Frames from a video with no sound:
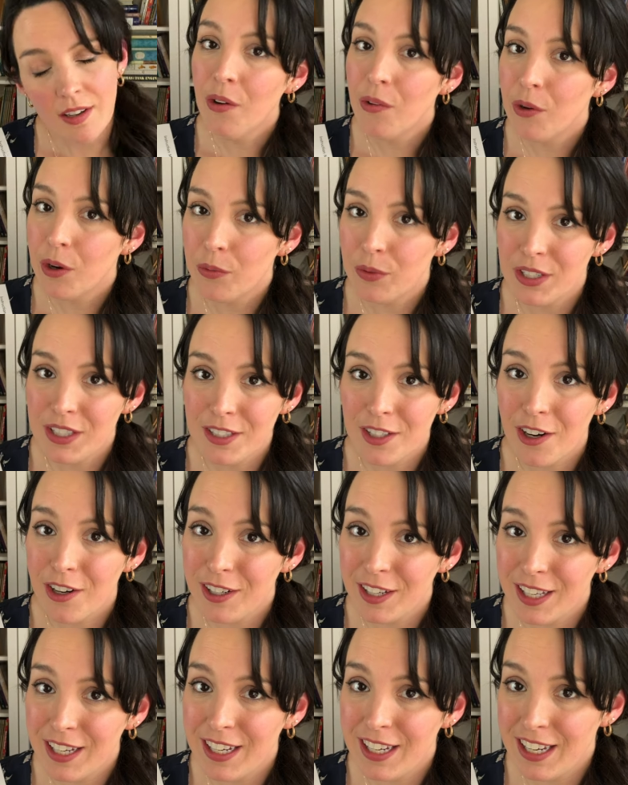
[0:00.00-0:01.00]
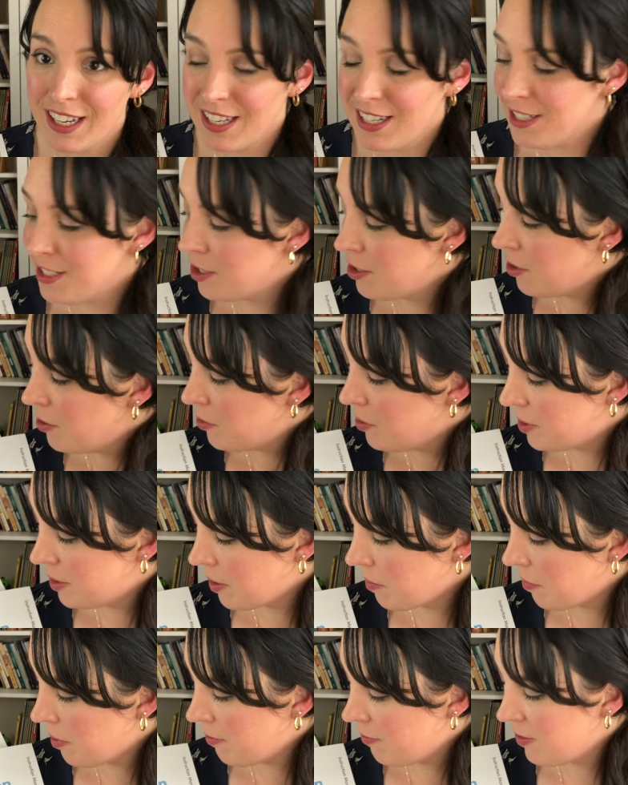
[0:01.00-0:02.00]
When we start getting into
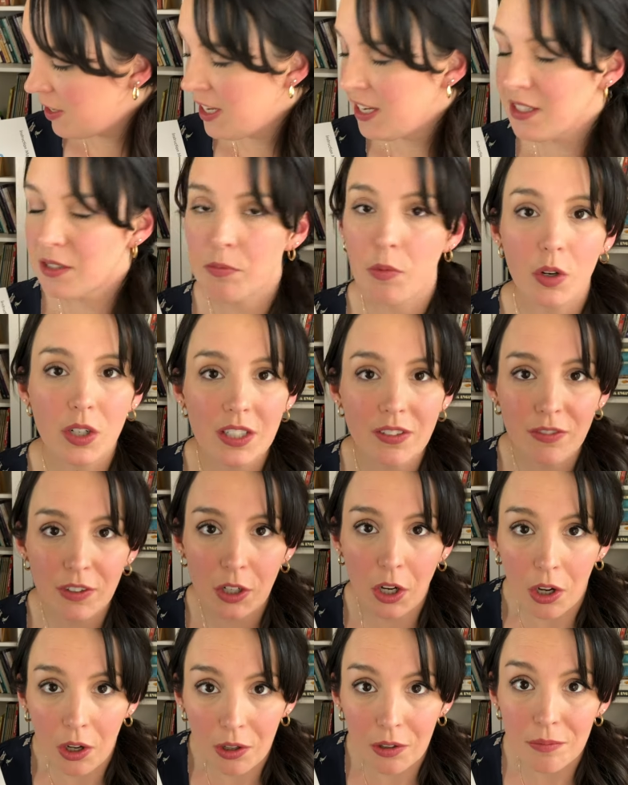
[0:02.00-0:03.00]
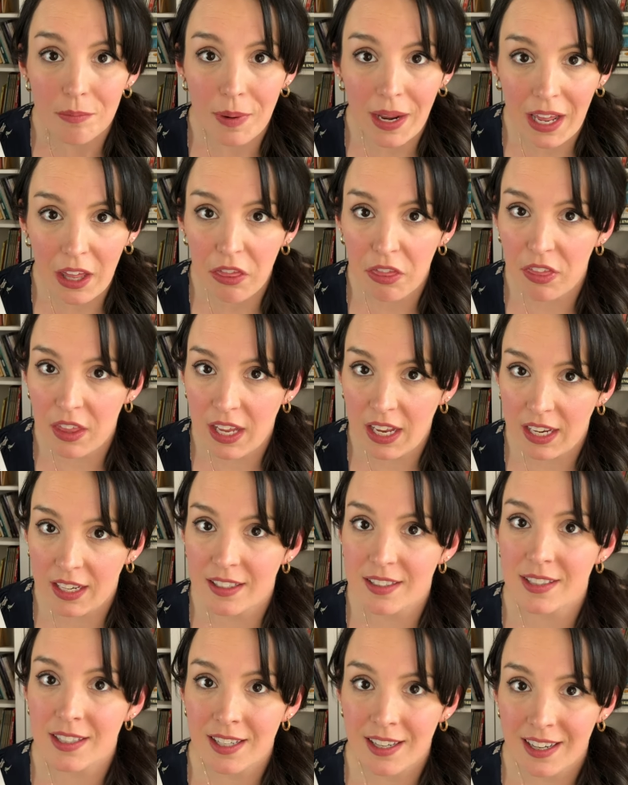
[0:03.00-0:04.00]
some of these more difficult math
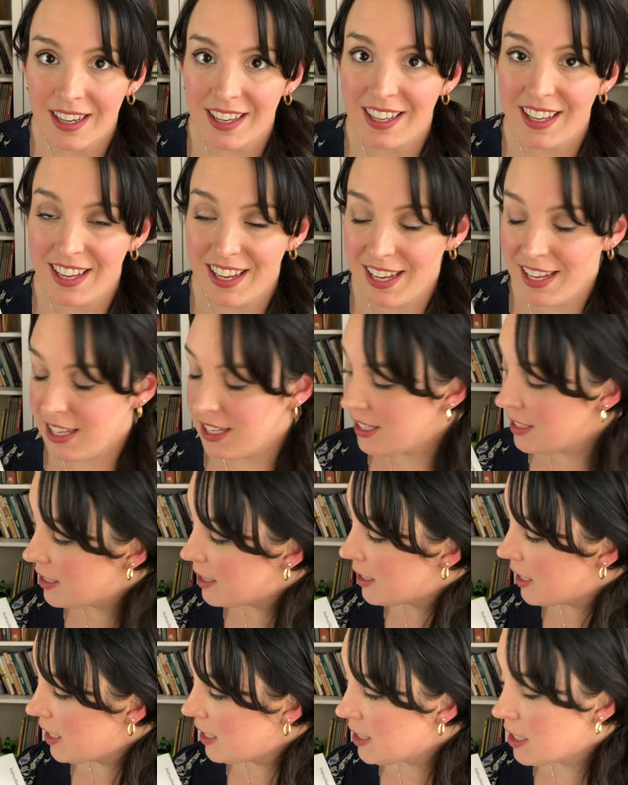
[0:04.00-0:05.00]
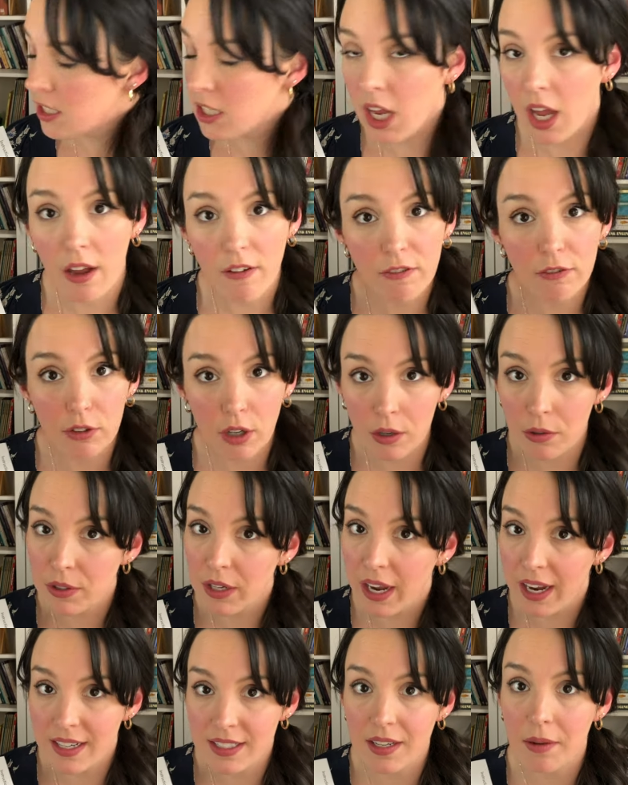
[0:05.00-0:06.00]
things, it, it's it's a tough road,
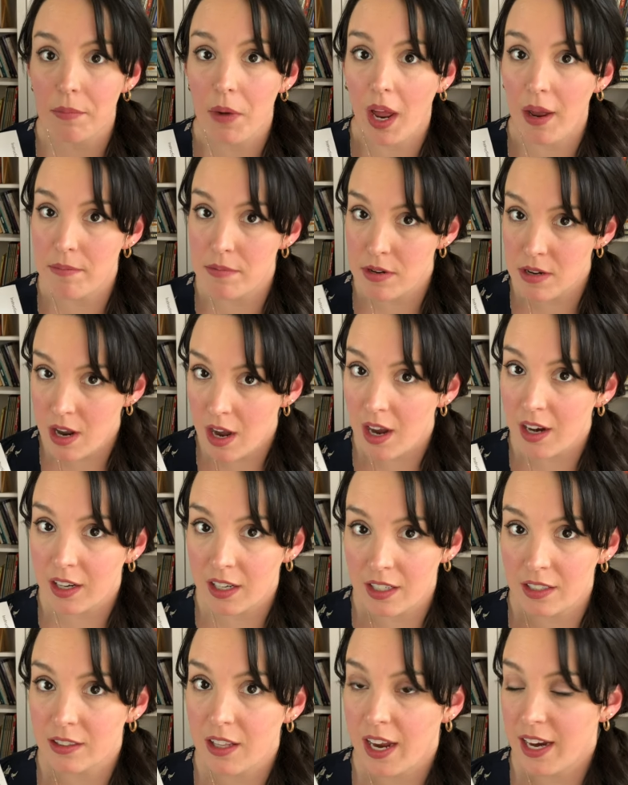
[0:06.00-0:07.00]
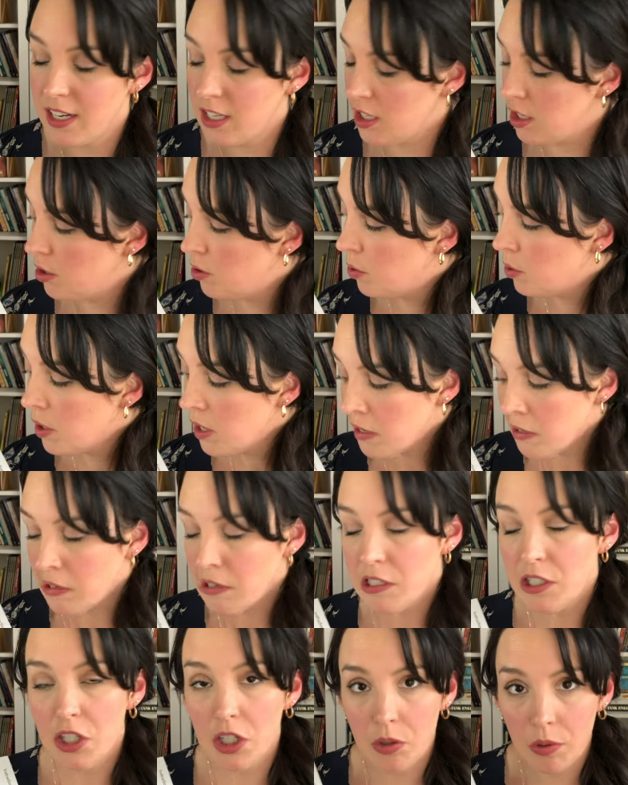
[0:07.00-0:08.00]
guys. I'm I'm not gonna lie to you.
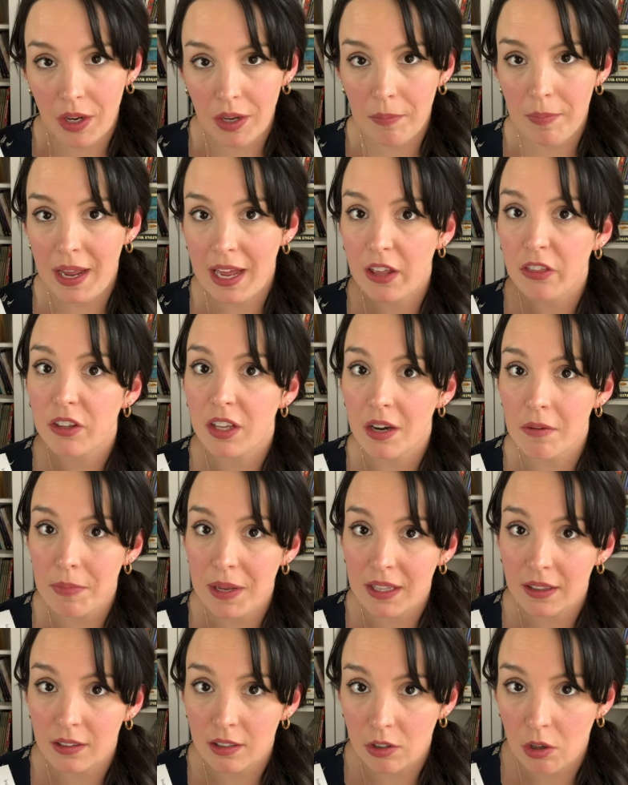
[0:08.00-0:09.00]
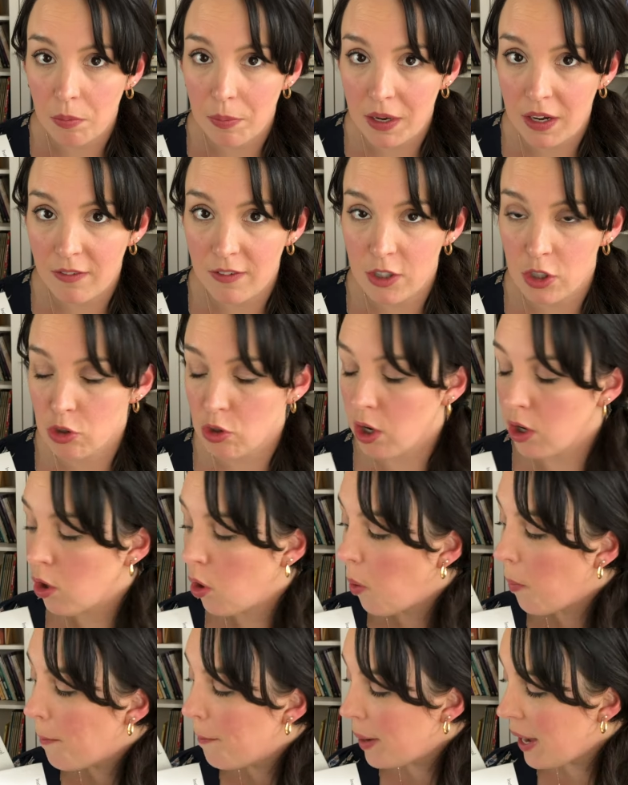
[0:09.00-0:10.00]
Doing math can be a little bit of a
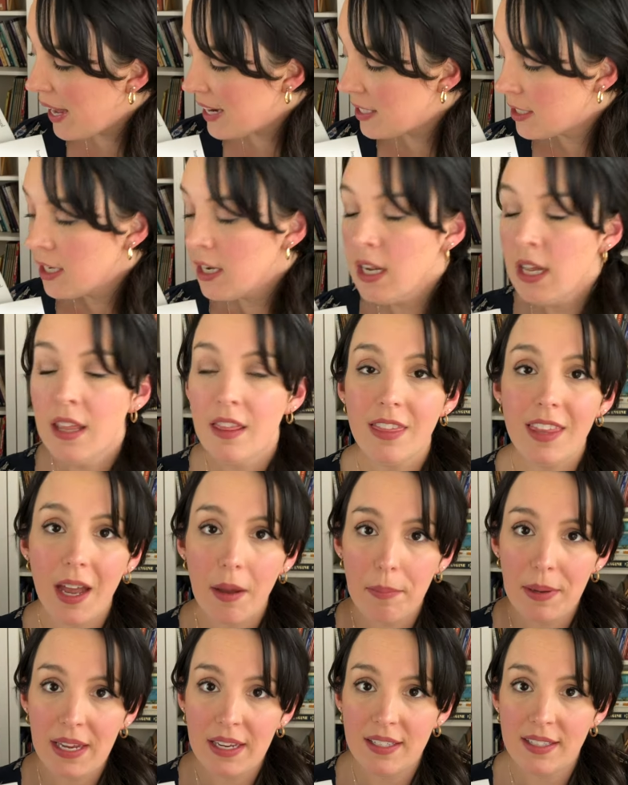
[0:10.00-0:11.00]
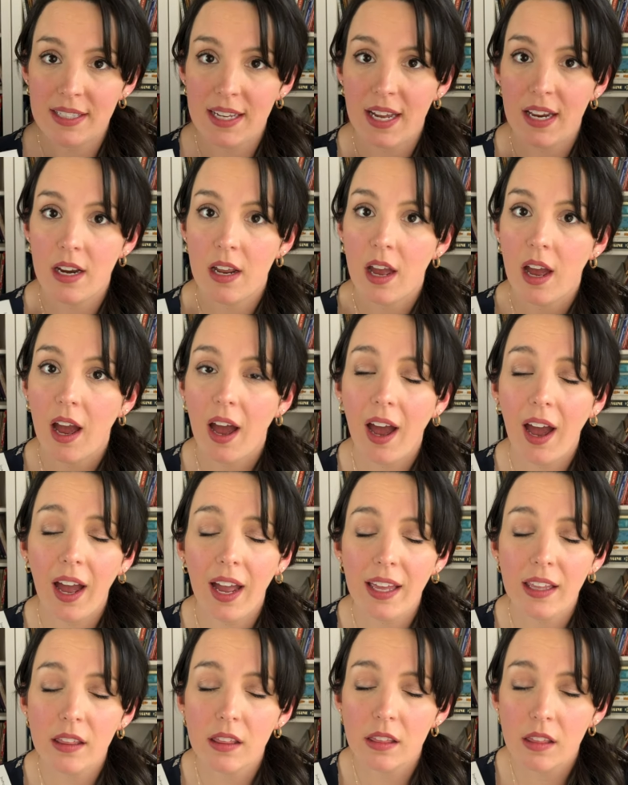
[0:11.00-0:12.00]
struggle. But that being said,
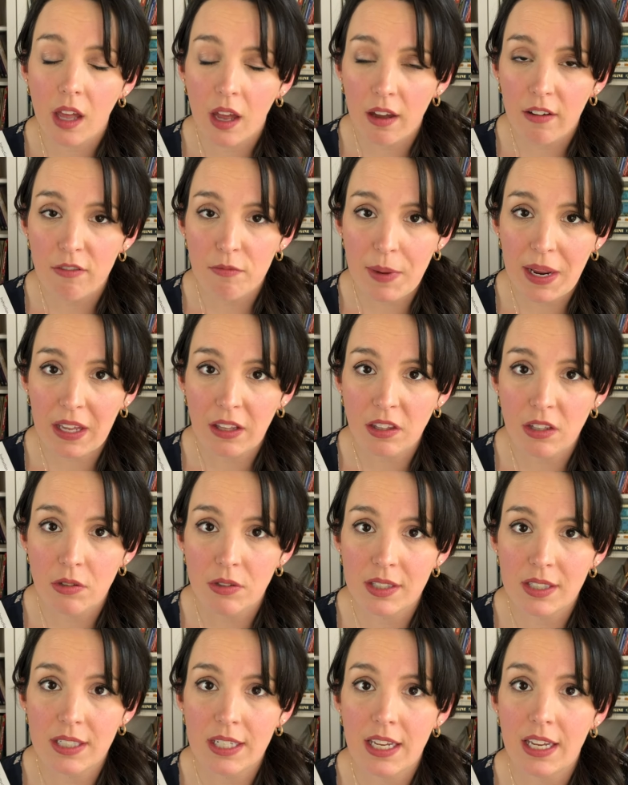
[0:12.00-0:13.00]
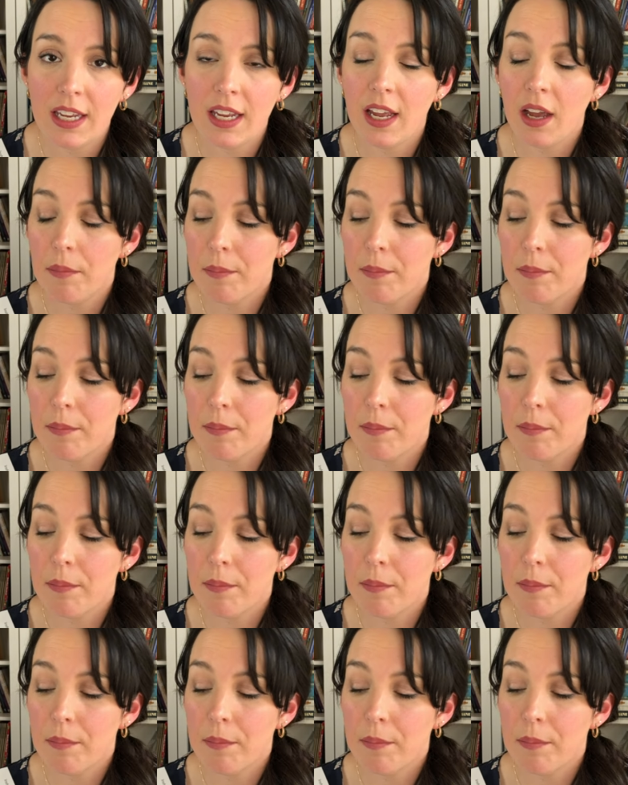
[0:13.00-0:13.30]
I love Math-U-See.